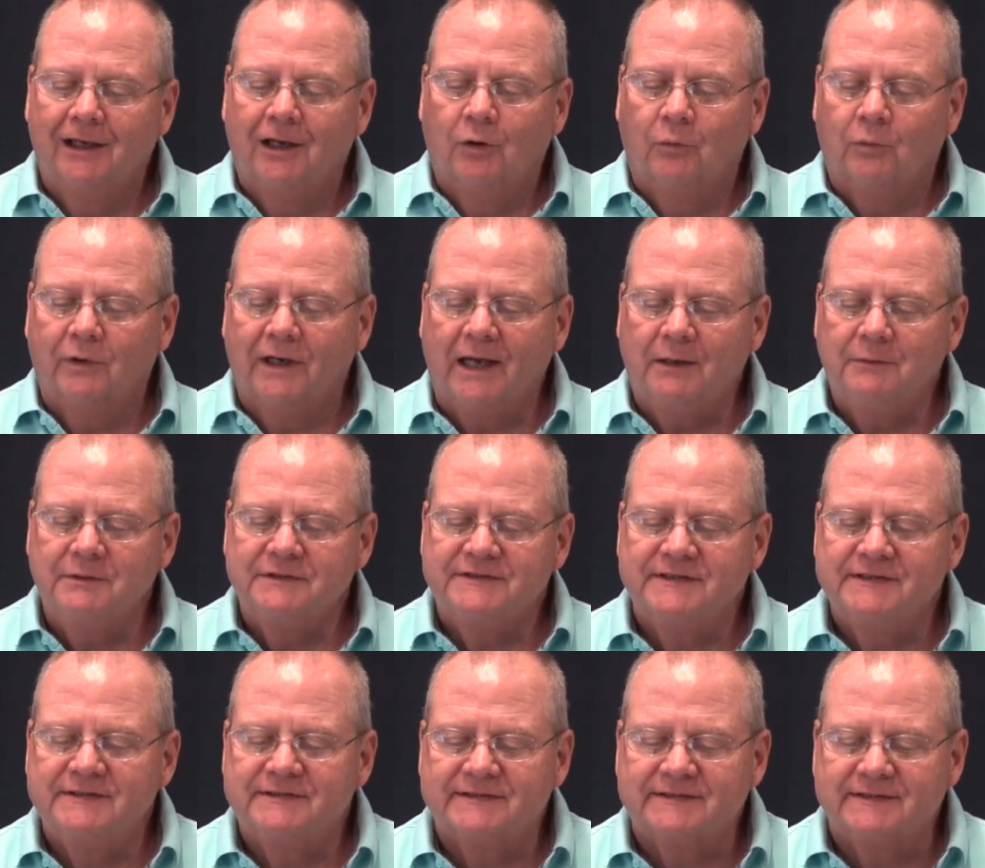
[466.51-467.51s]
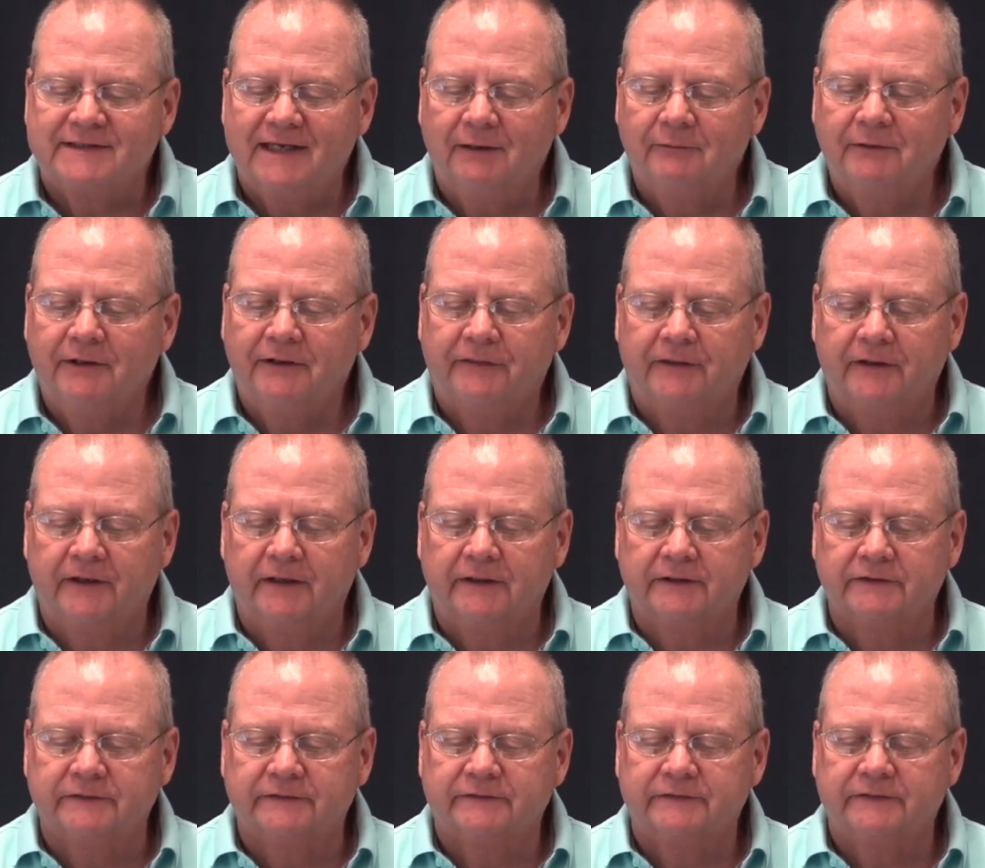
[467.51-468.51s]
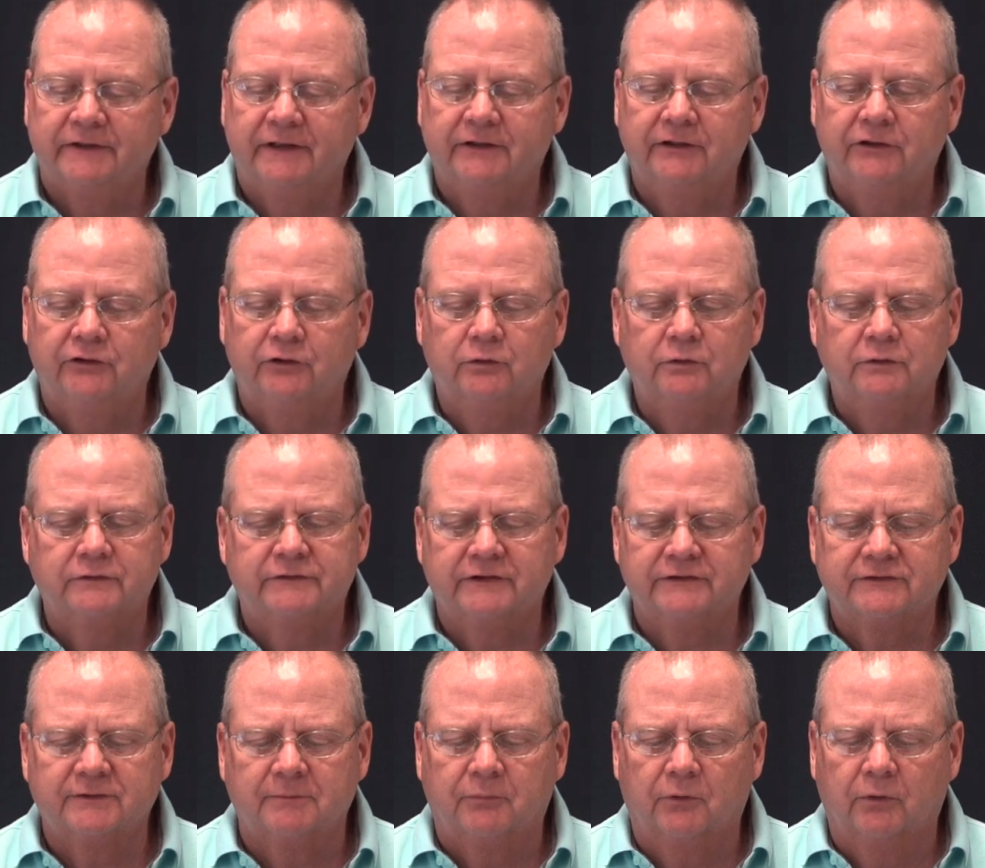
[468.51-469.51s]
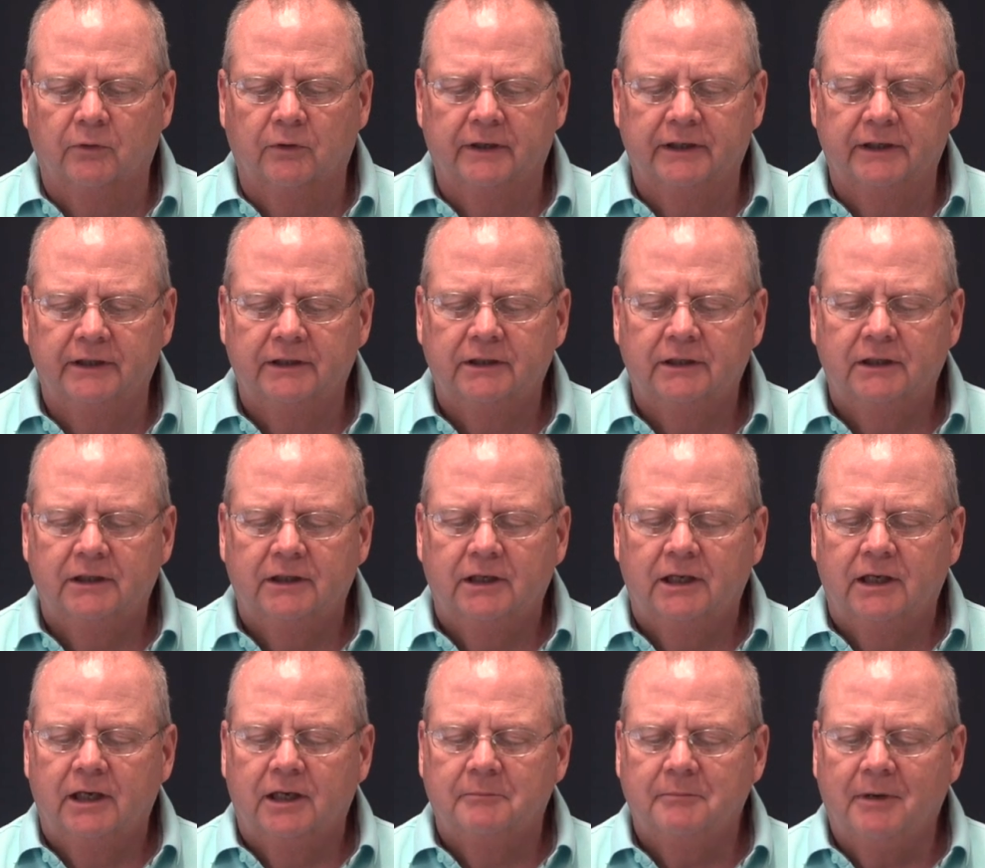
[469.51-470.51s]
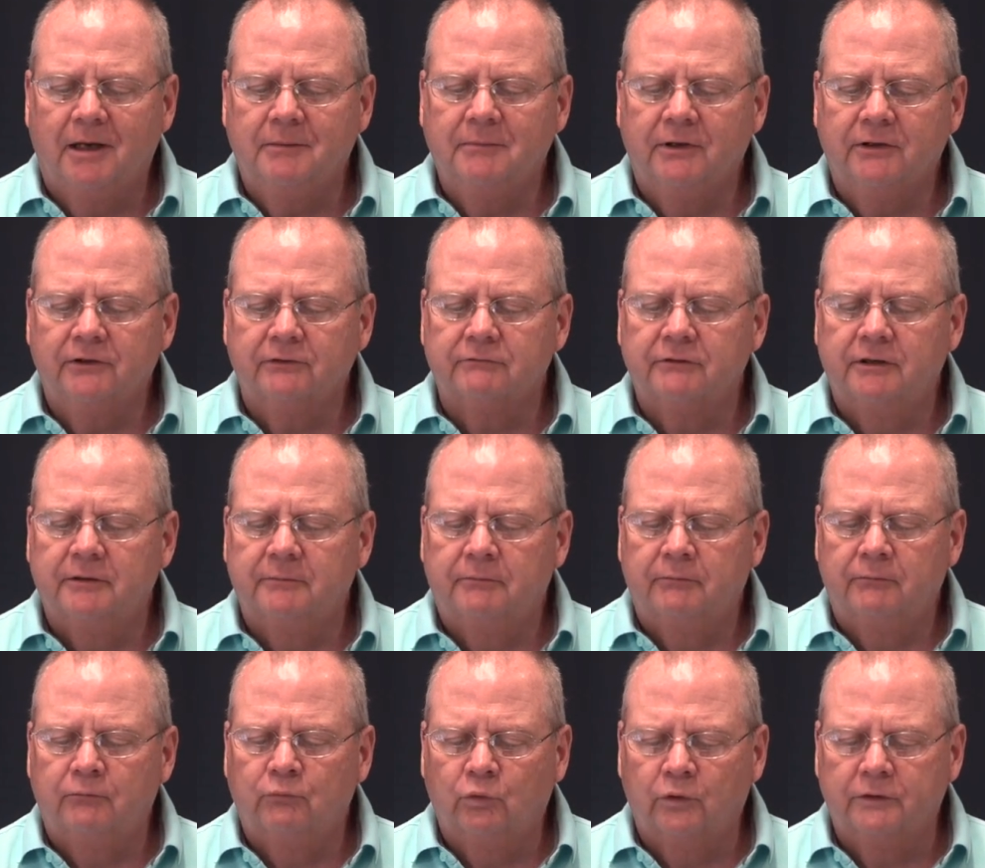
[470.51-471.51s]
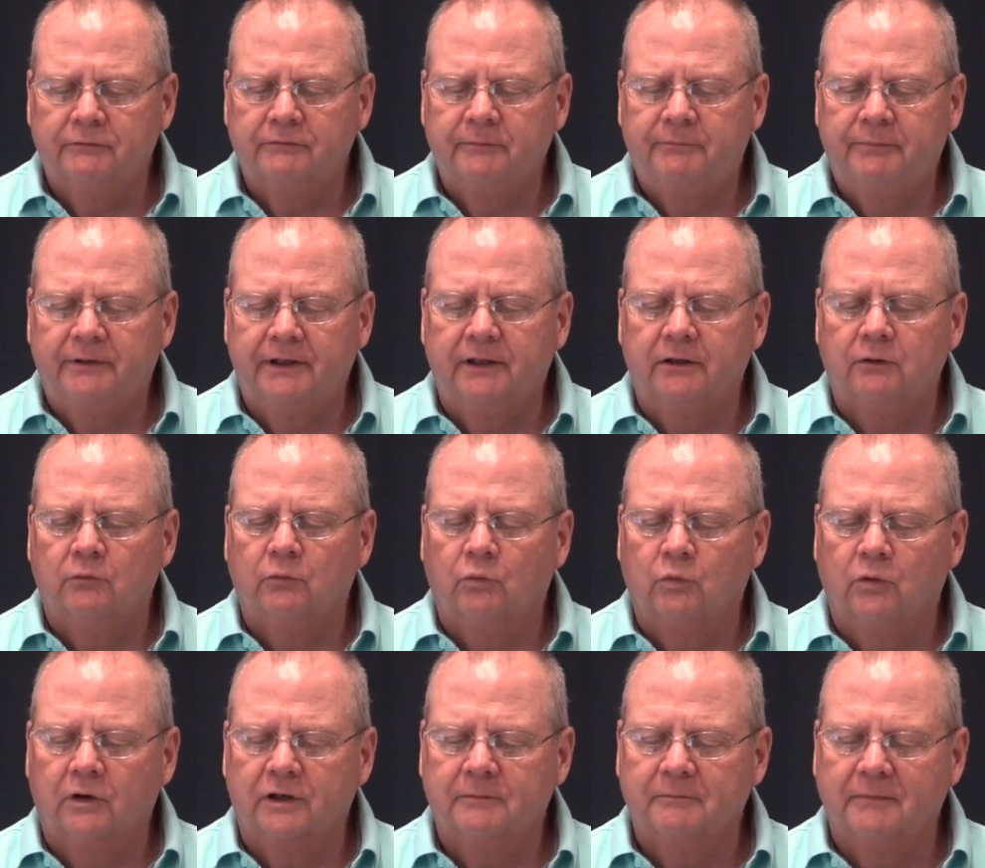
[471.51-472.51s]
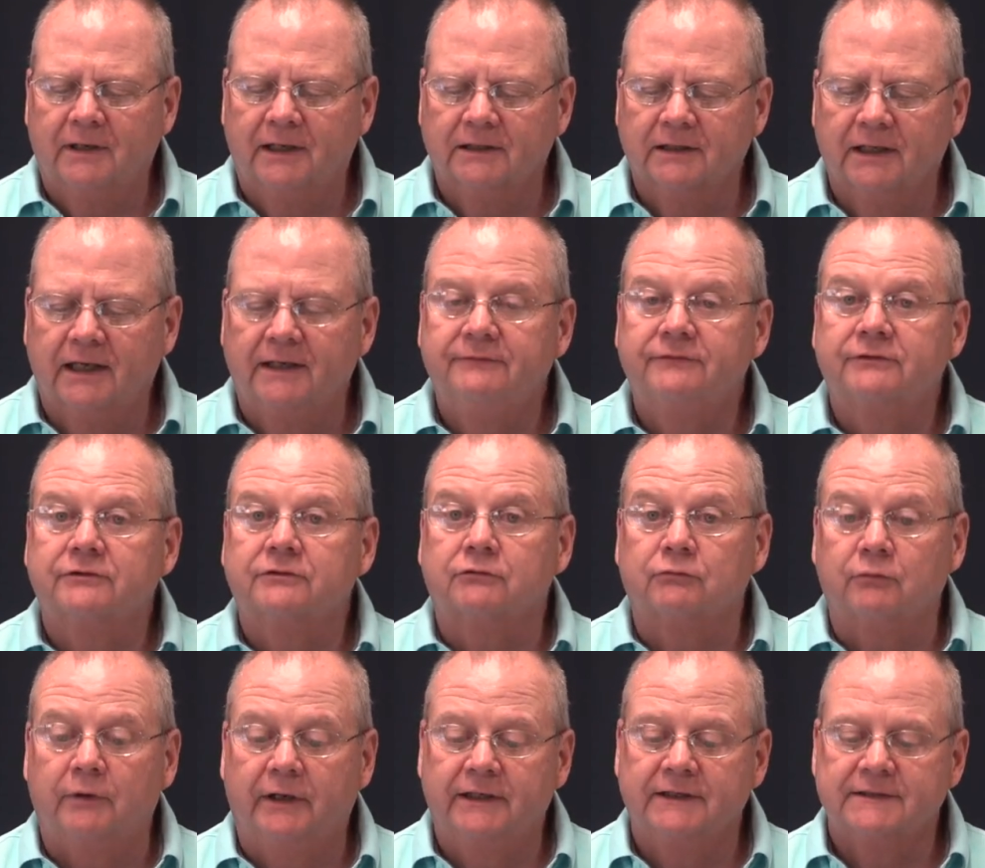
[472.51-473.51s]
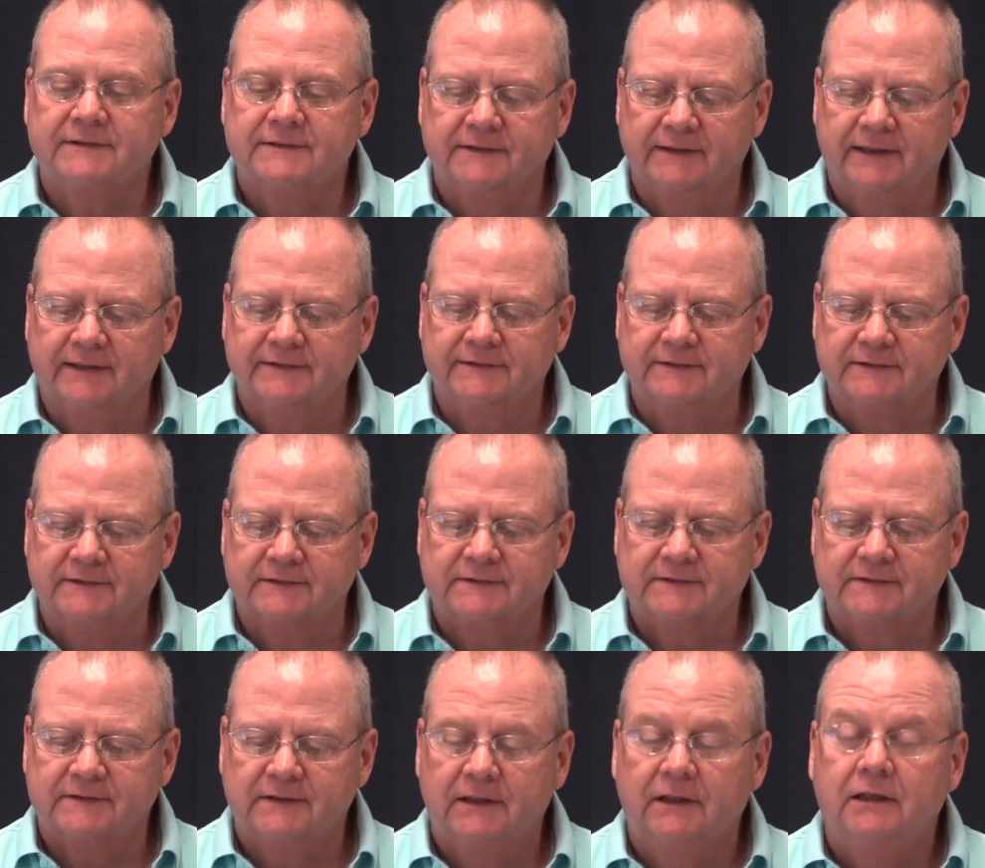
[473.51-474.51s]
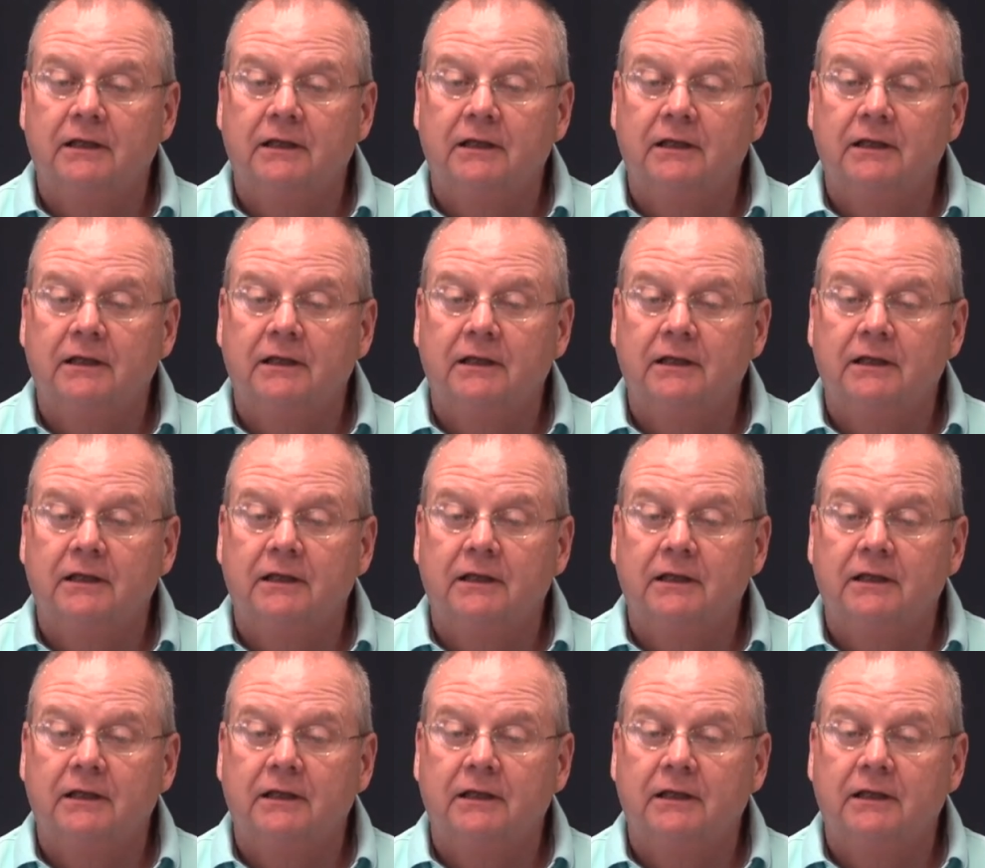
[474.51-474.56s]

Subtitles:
When I would see scary things in the news as a boy, my mother would repeat one of my life's greatest lessons.